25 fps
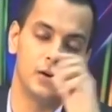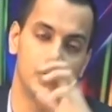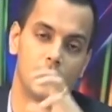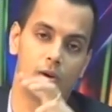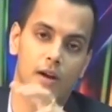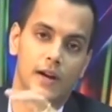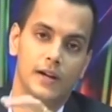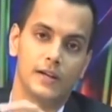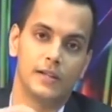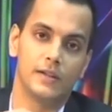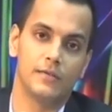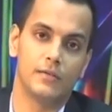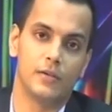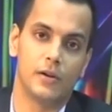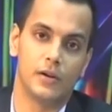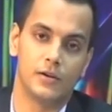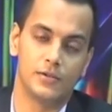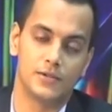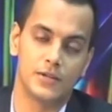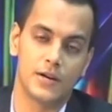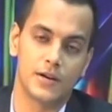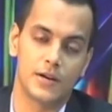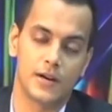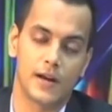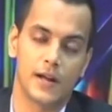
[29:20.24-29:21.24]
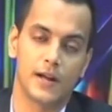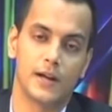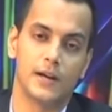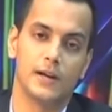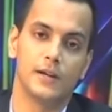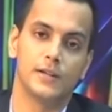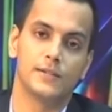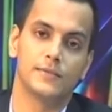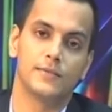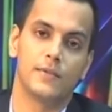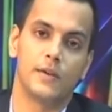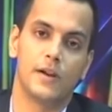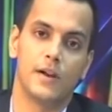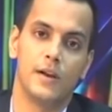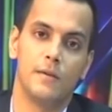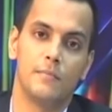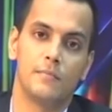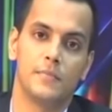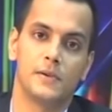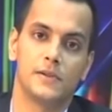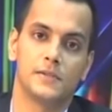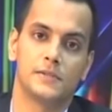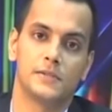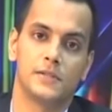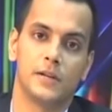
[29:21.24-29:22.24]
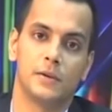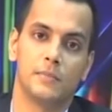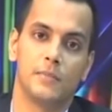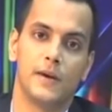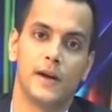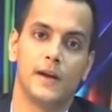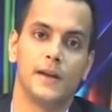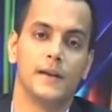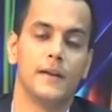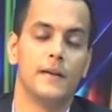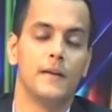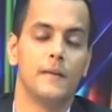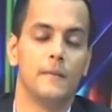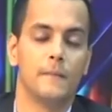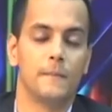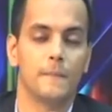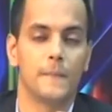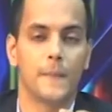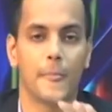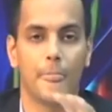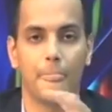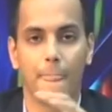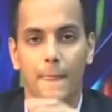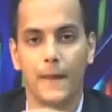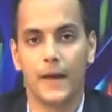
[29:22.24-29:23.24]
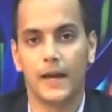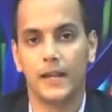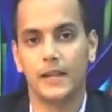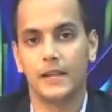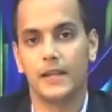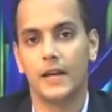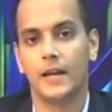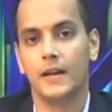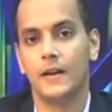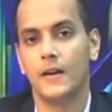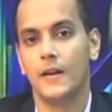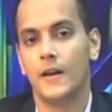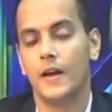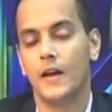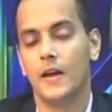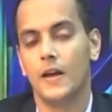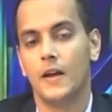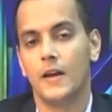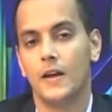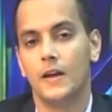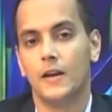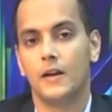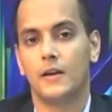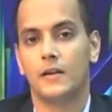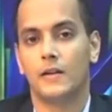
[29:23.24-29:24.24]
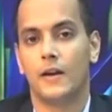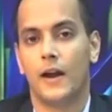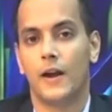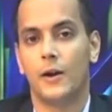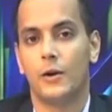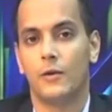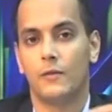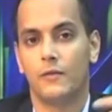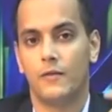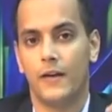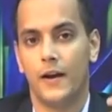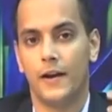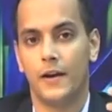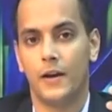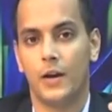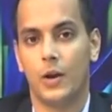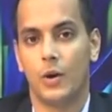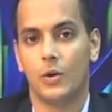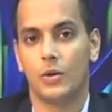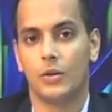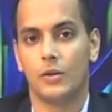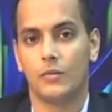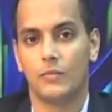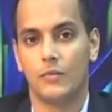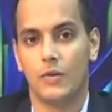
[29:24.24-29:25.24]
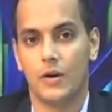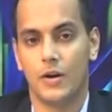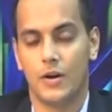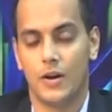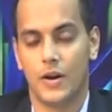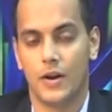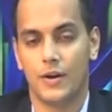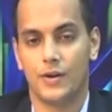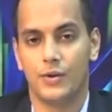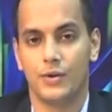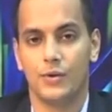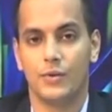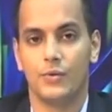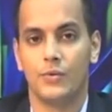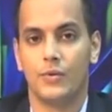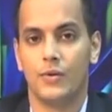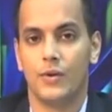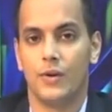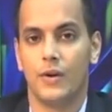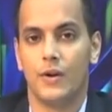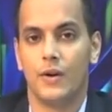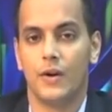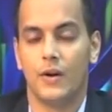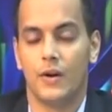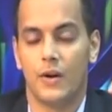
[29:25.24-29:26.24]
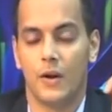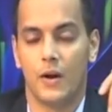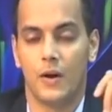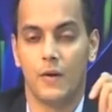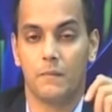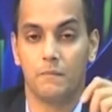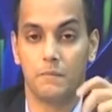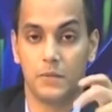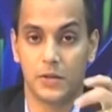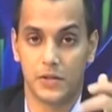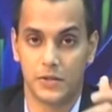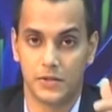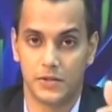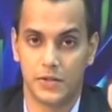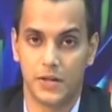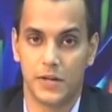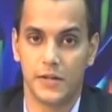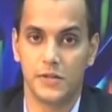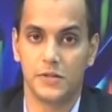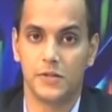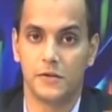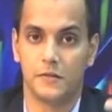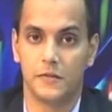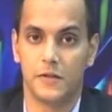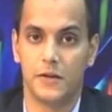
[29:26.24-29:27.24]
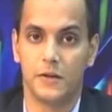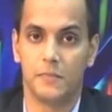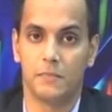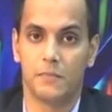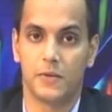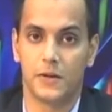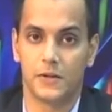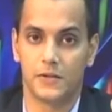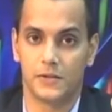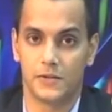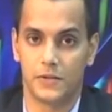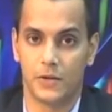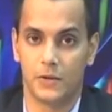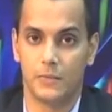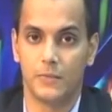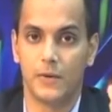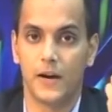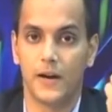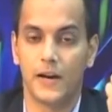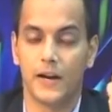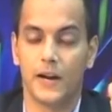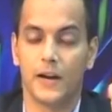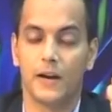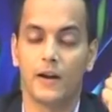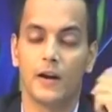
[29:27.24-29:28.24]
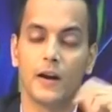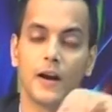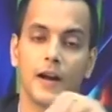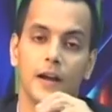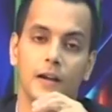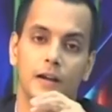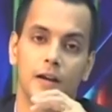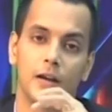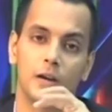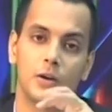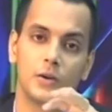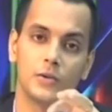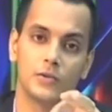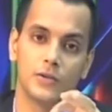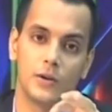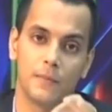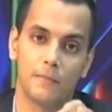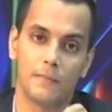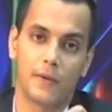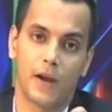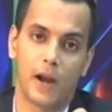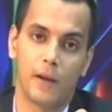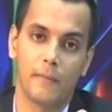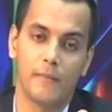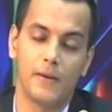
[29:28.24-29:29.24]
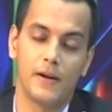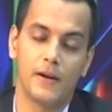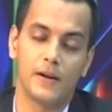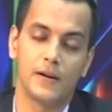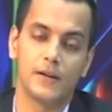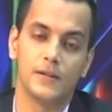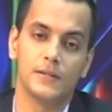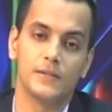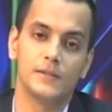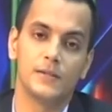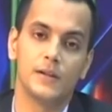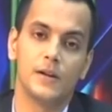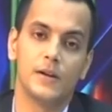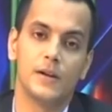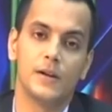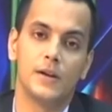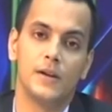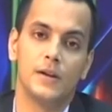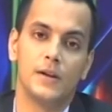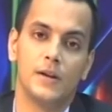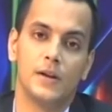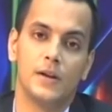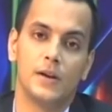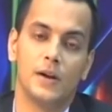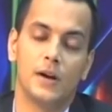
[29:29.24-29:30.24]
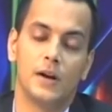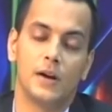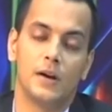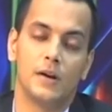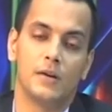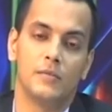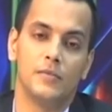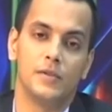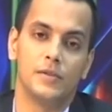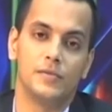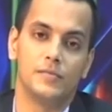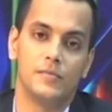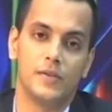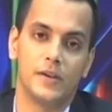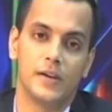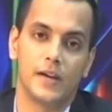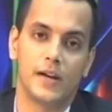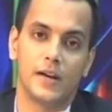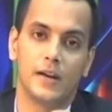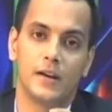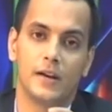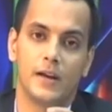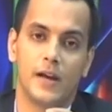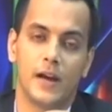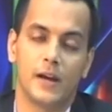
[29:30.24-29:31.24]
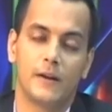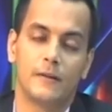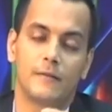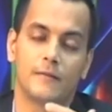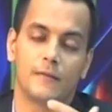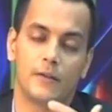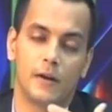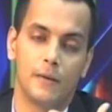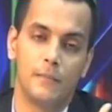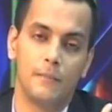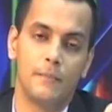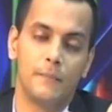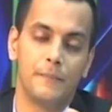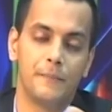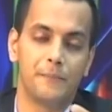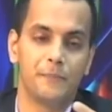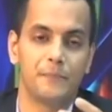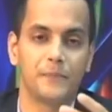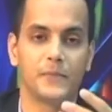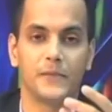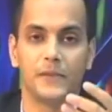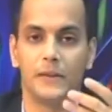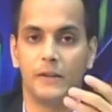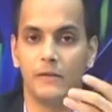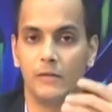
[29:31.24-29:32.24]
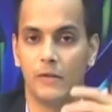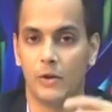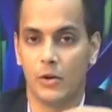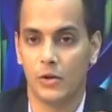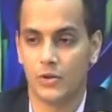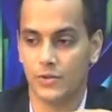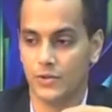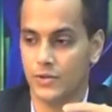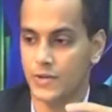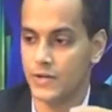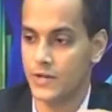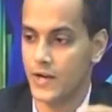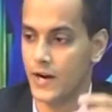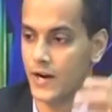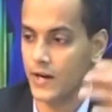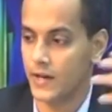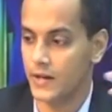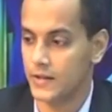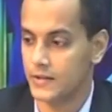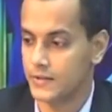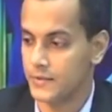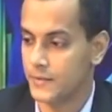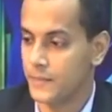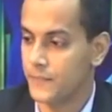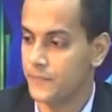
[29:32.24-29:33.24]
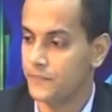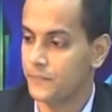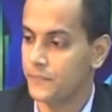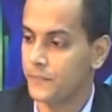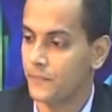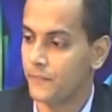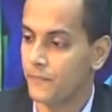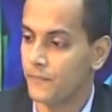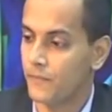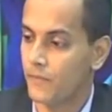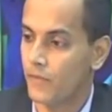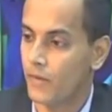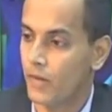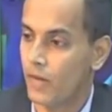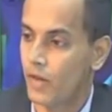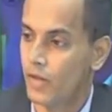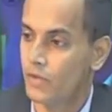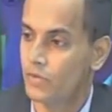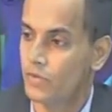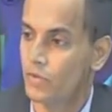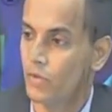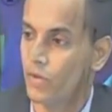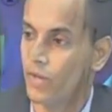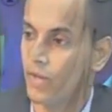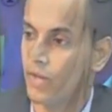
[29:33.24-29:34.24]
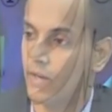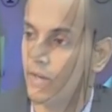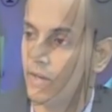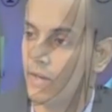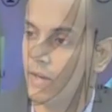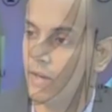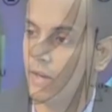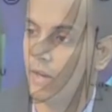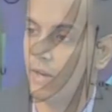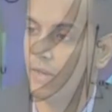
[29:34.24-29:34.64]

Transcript: So, if you look at uh, a typical compressor cascade these are the blades you can immediately see that these blades have much higher turning or camber than compressor blades. So, it, it is a set of these blades which are arranged uh, either